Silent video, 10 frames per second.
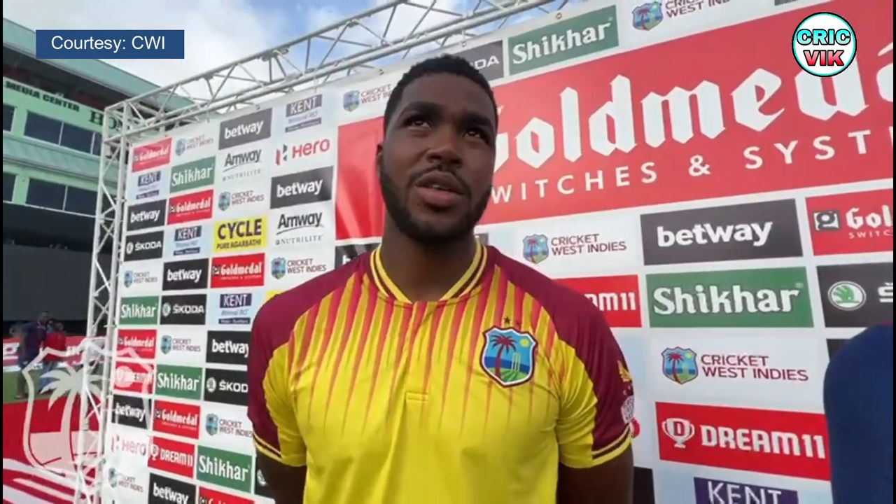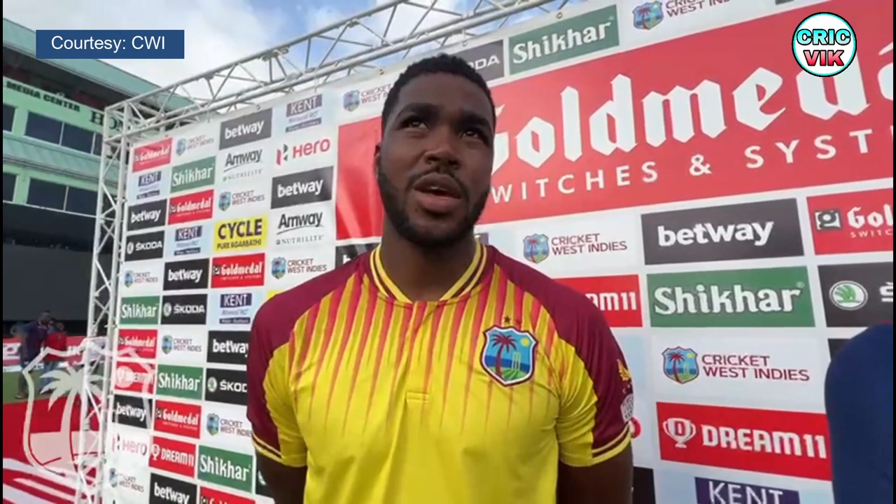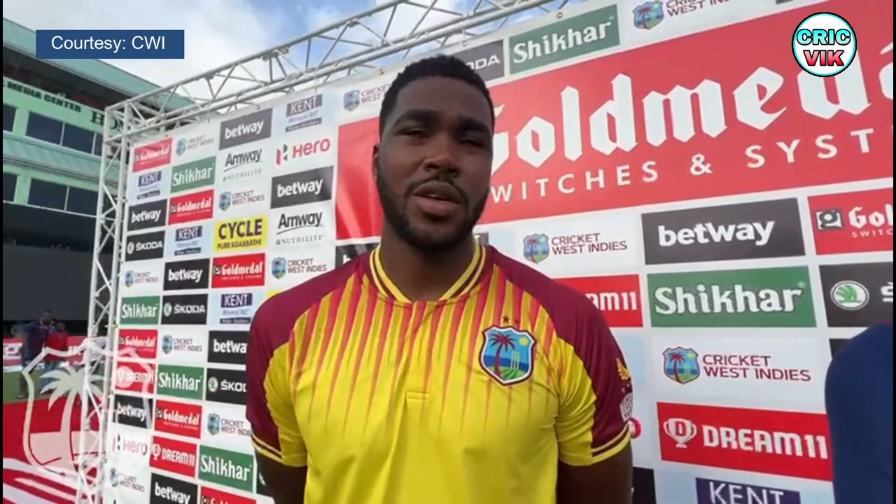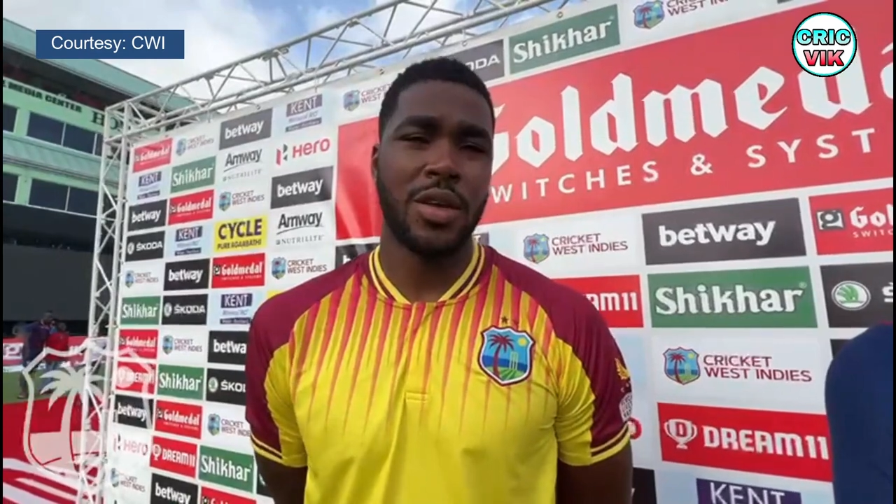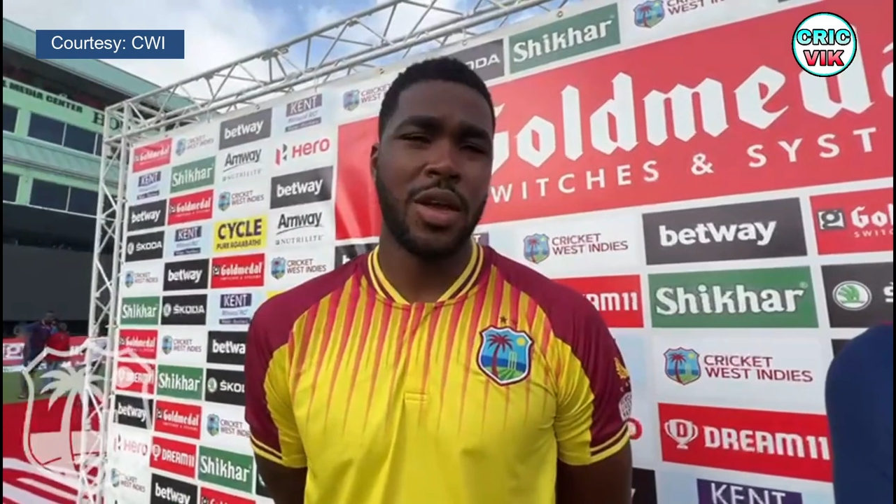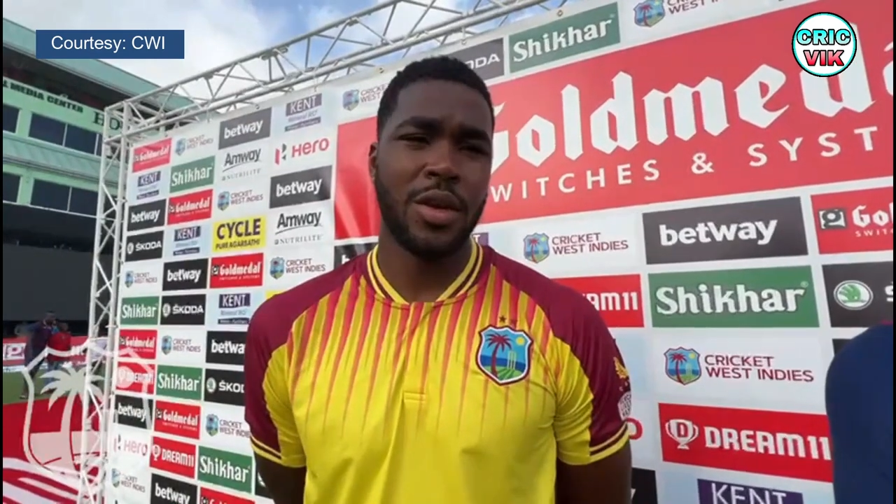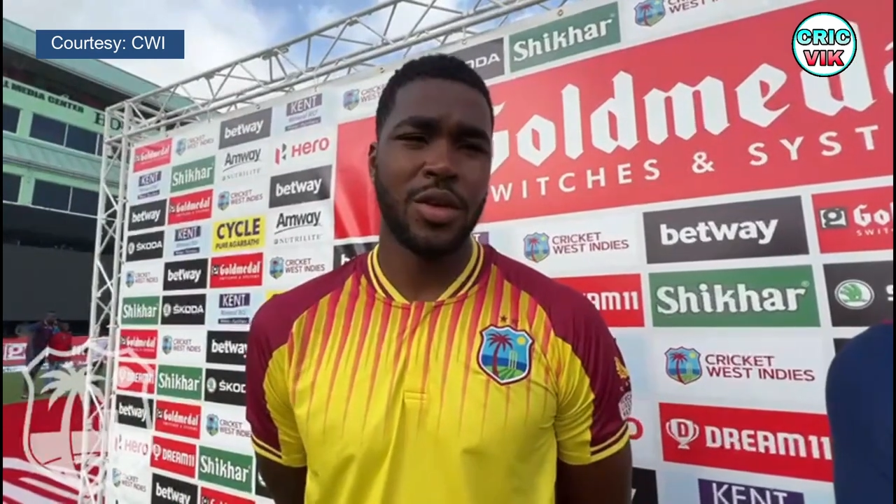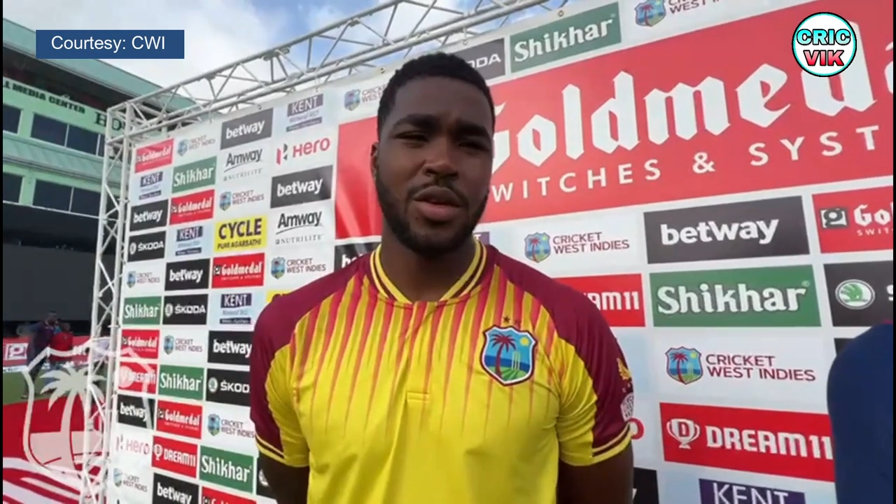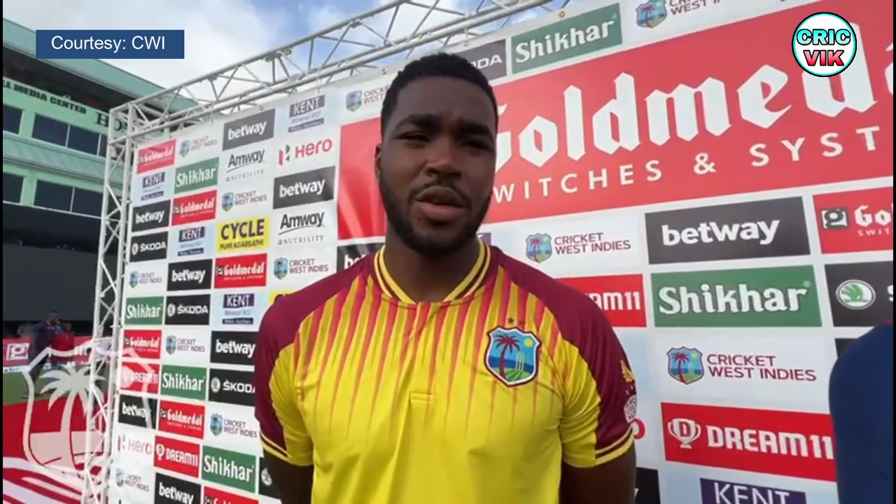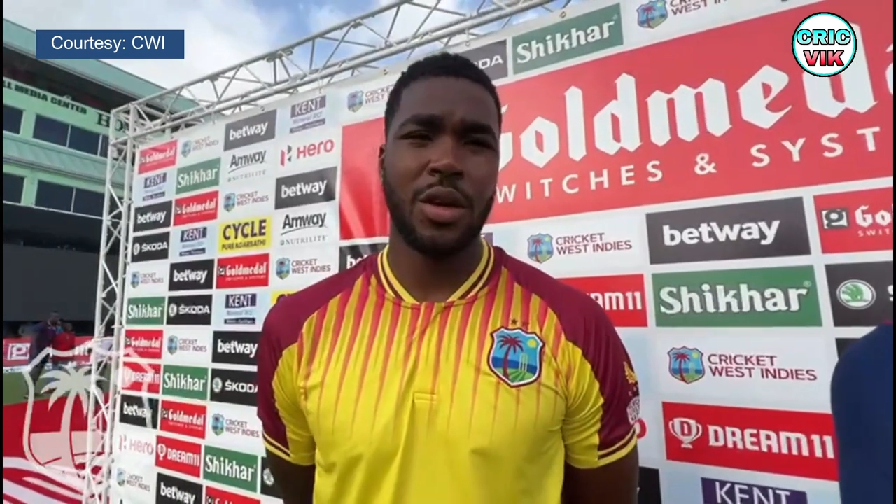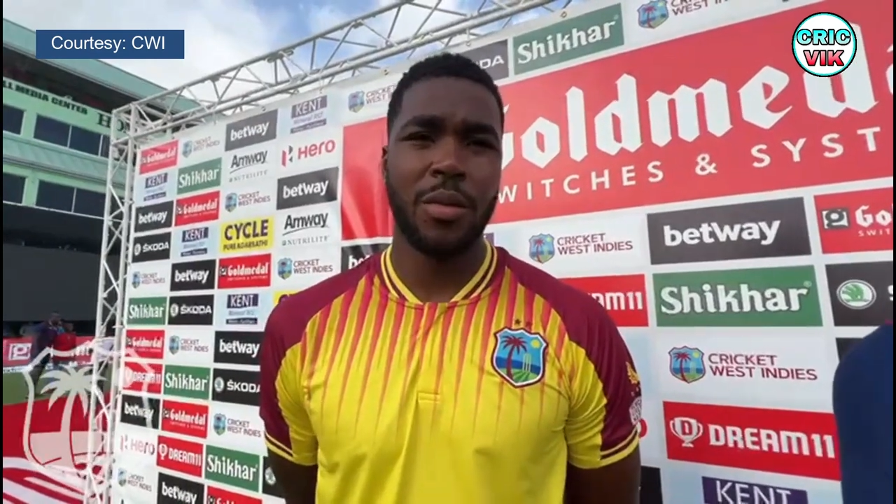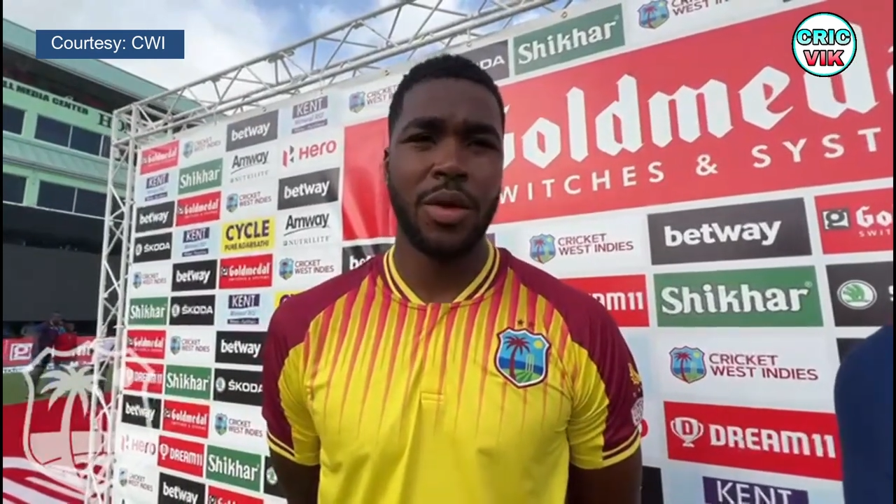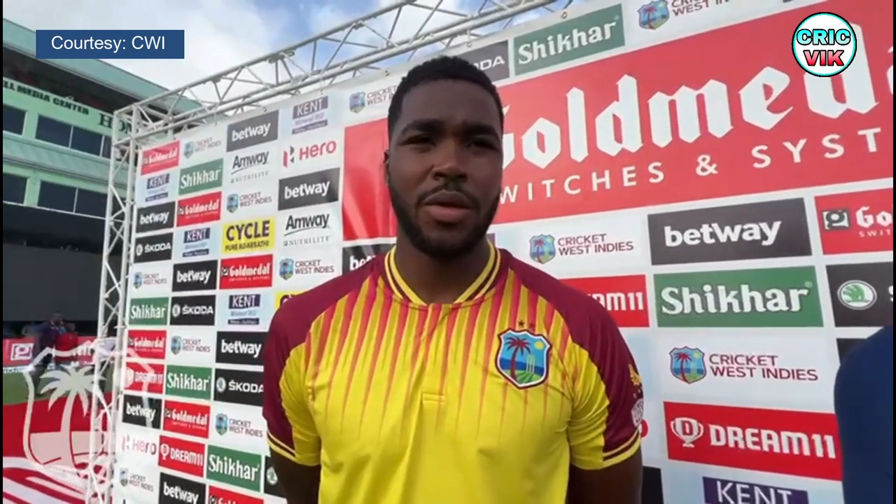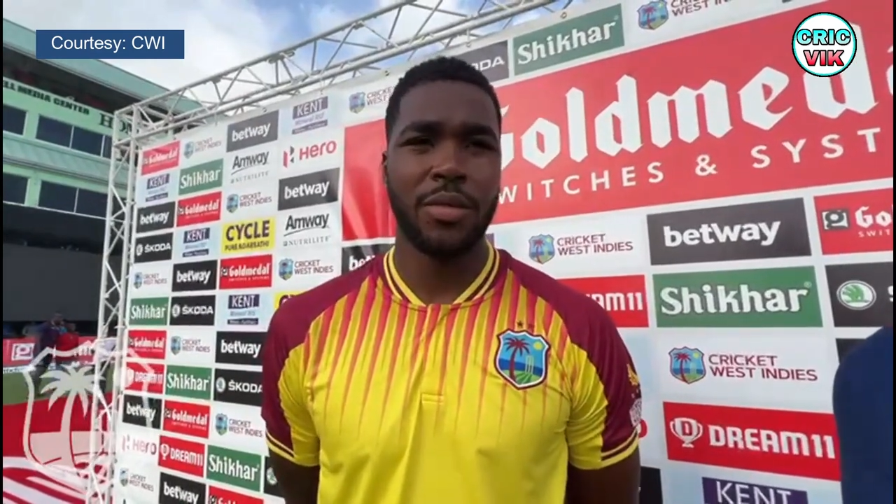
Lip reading: have actually taught me